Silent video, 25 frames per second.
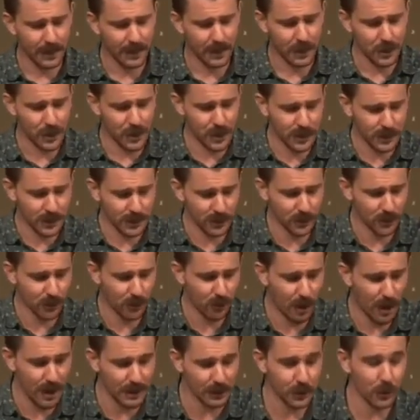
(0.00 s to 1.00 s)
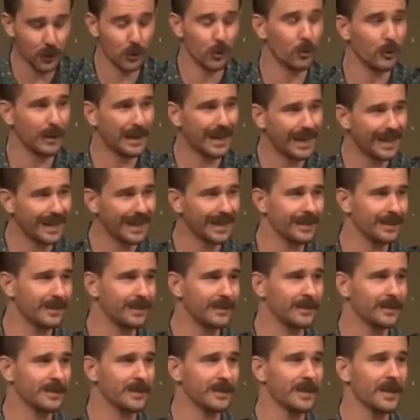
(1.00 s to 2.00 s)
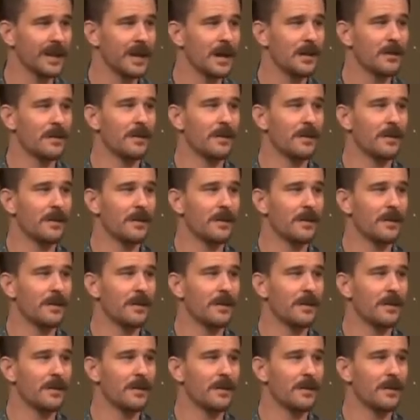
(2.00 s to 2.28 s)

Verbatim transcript: in Jesus Christ, who is